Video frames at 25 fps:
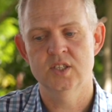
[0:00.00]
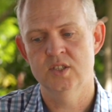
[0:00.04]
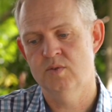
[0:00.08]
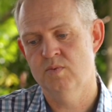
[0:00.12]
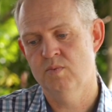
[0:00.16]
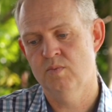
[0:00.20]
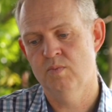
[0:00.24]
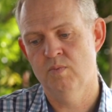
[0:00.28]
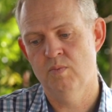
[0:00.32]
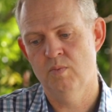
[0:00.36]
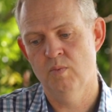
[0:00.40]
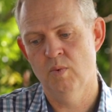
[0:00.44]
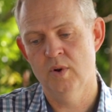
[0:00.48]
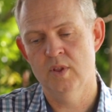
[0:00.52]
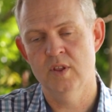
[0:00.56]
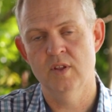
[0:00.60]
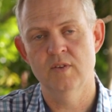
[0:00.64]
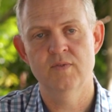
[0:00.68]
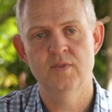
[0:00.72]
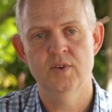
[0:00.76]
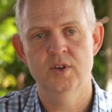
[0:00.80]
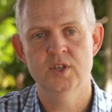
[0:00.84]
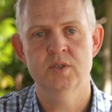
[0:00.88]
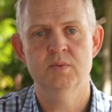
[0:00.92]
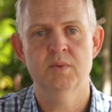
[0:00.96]
it's one of
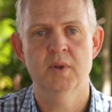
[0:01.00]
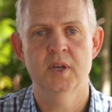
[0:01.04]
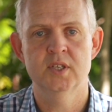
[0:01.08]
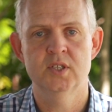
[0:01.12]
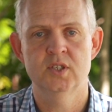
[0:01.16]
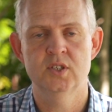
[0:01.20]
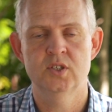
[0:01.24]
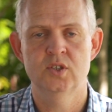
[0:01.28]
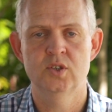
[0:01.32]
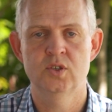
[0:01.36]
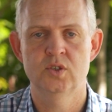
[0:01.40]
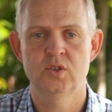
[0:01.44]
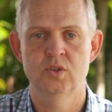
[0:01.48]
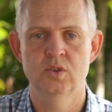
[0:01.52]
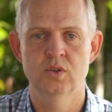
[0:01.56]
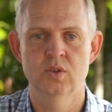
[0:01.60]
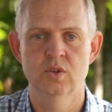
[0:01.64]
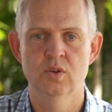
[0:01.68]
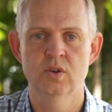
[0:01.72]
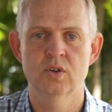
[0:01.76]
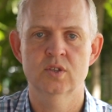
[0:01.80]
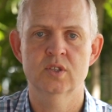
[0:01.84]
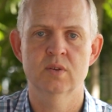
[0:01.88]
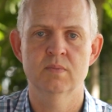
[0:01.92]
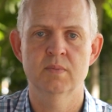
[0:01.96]
the first places you should
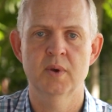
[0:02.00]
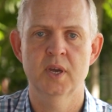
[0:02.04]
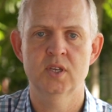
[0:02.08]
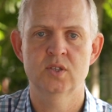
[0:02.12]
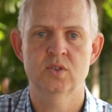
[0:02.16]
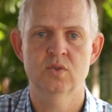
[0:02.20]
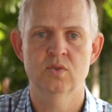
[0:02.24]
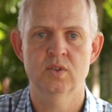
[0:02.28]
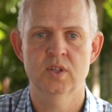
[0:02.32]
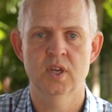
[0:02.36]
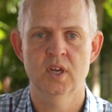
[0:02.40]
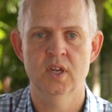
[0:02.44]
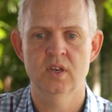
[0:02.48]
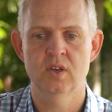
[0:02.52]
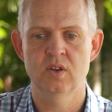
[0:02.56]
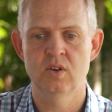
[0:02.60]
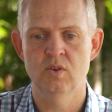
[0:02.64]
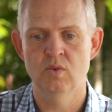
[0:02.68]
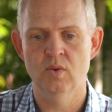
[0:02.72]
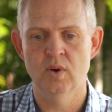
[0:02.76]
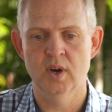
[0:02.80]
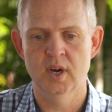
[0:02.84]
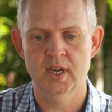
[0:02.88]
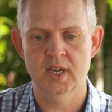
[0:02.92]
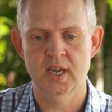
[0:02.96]
look to make sure that
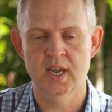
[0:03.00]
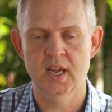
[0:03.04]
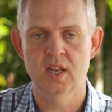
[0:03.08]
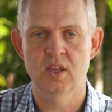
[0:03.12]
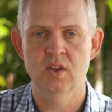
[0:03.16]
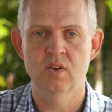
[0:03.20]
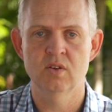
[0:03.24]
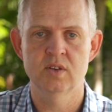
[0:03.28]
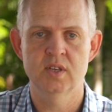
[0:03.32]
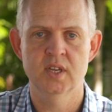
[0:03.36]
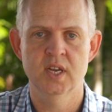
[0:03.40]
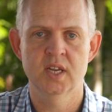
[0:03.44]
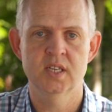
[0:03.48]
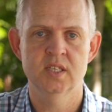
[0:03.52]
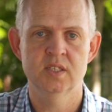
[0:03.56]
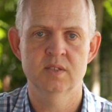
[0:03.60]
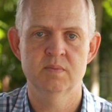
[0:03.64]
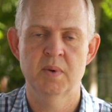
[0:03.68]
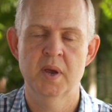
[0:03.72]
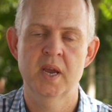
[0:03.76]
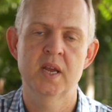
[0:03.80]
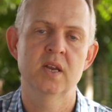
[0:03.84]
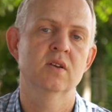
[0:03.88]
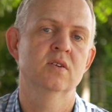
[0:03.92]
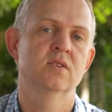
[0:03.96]
you are getting your debtors
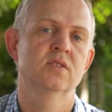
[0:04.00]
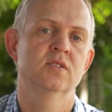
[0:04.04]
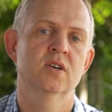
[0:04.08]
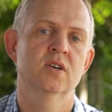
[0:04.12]
paid on